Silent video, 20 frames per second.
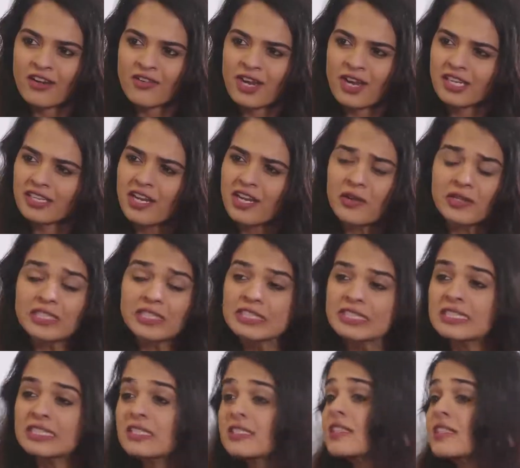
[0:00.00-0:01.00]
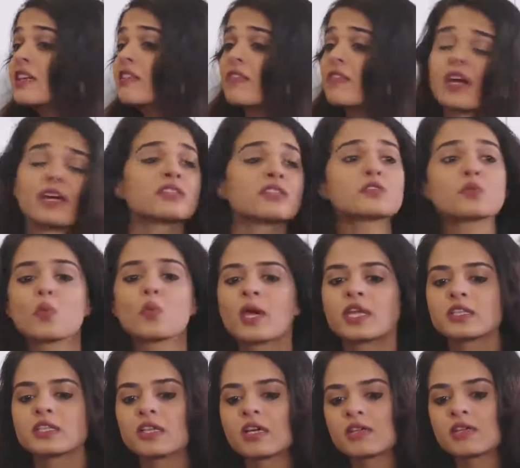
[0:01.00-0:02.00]
Right now, and in these events
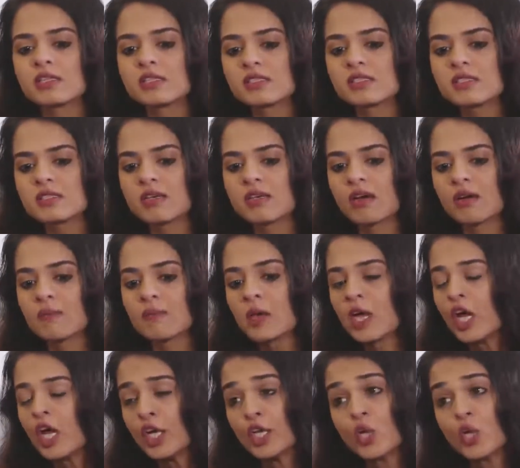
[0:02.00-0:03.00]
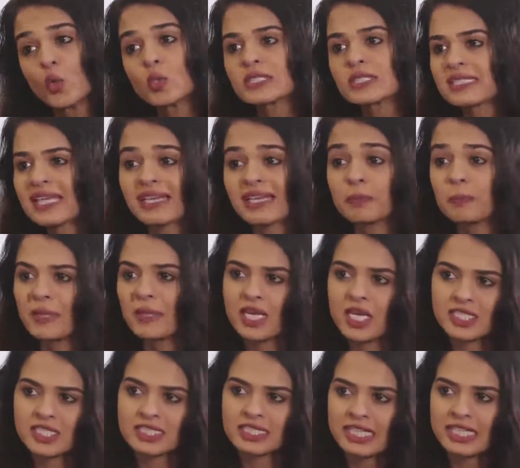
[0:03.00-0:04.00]
when there is no set
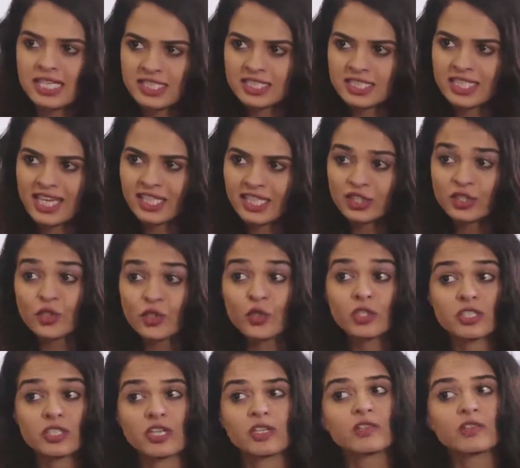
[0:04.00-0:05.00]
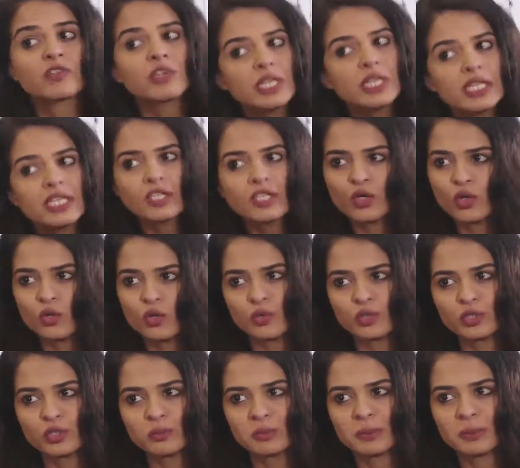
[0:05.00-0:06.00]
players list and you don't really know who
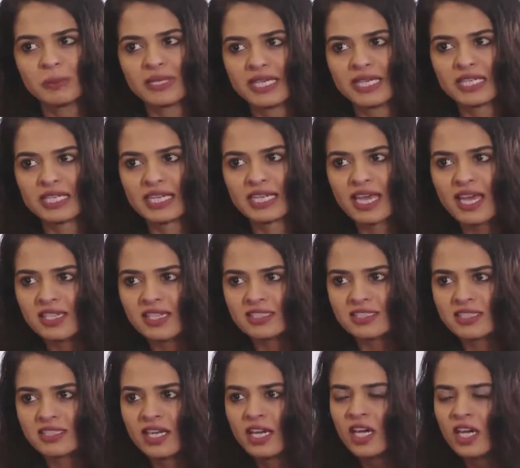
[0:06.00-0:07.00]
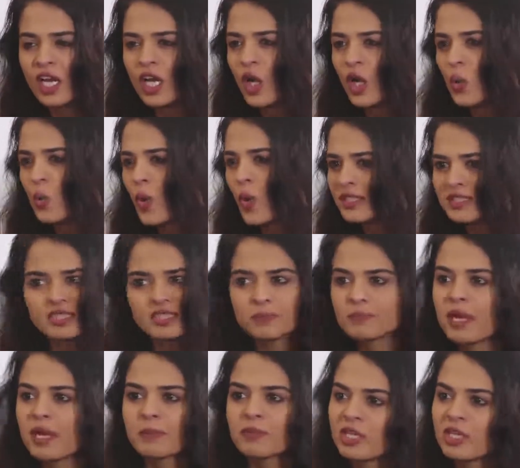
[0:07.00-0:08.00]
you'll be playing against, what's the
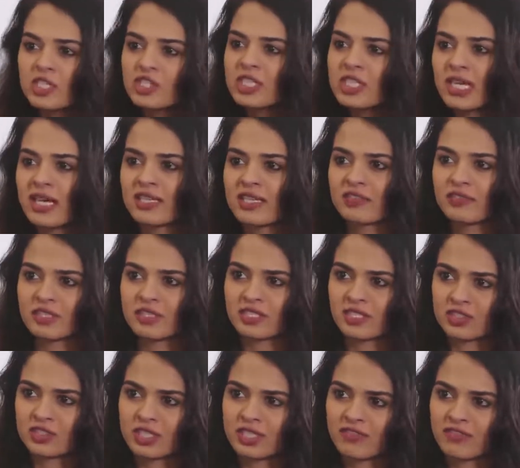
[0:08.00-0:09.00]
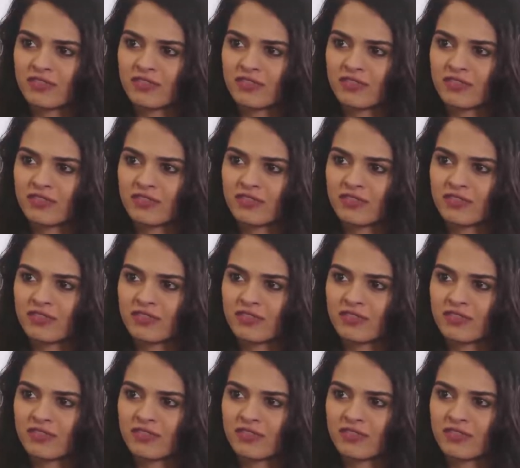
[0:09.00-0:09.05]
preparation like for such an